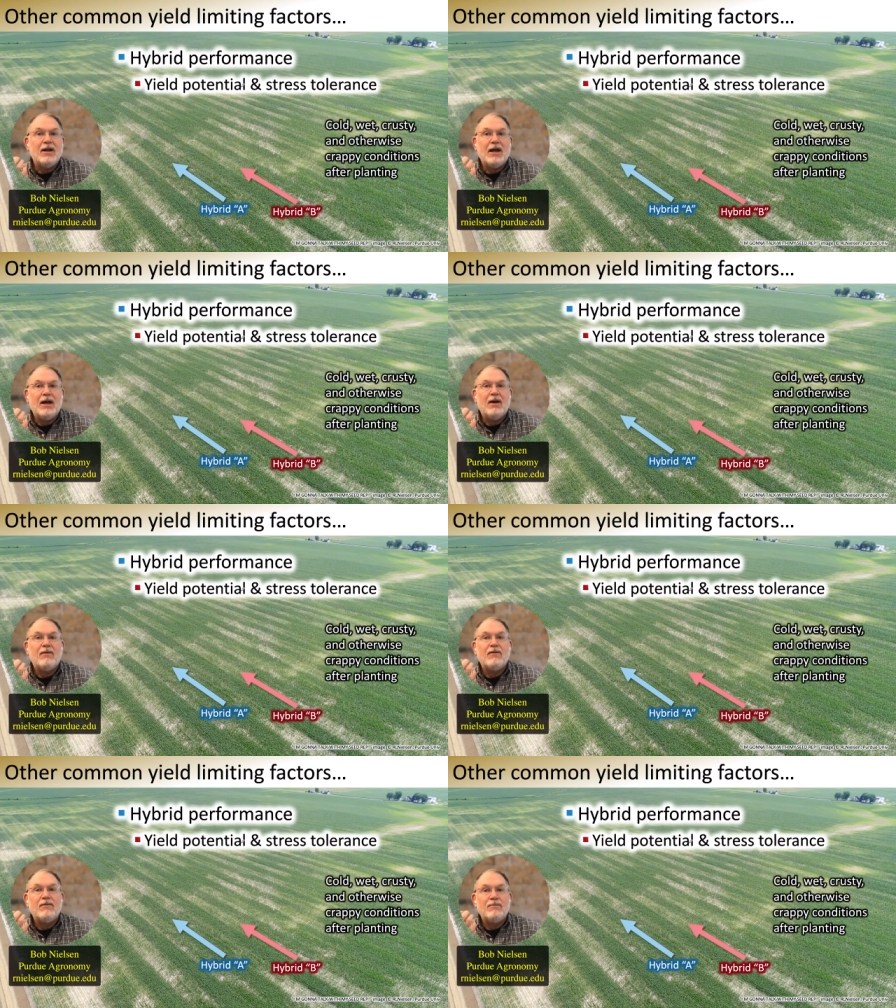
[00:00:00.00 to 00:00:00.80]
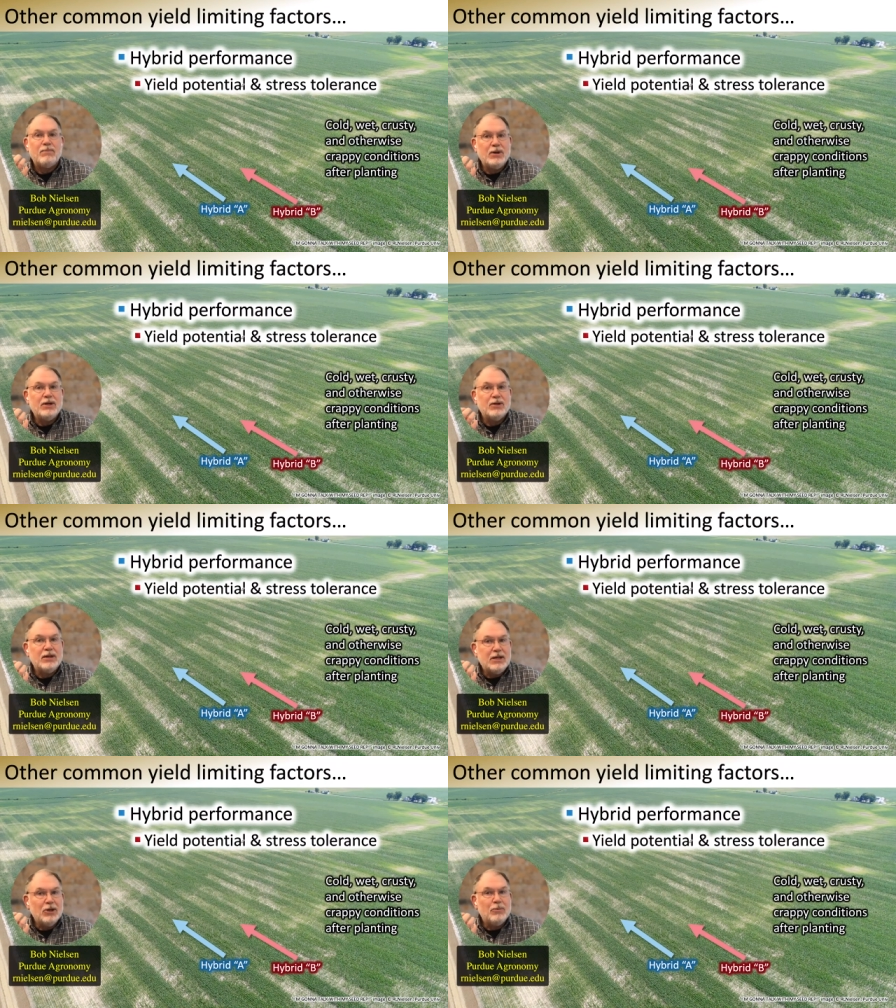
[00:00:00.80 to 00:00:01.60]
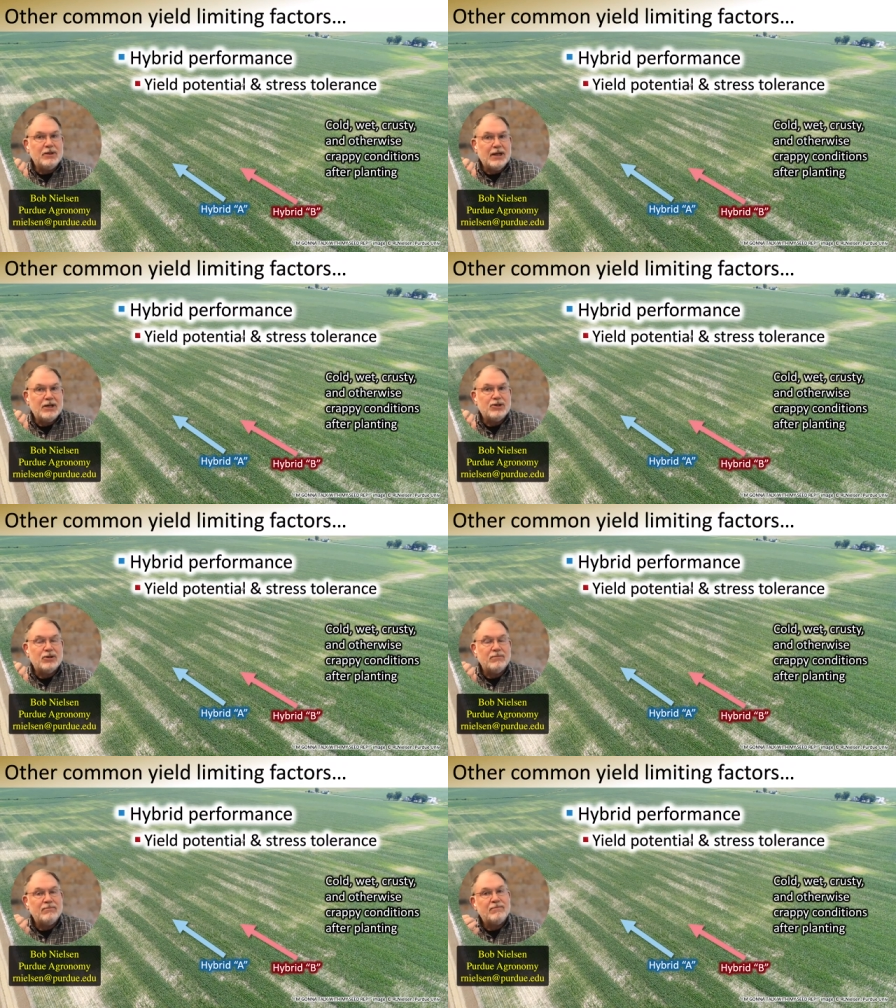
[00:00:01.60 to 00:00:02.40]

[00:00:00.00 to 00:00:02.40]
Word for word: have pretty good yield potential.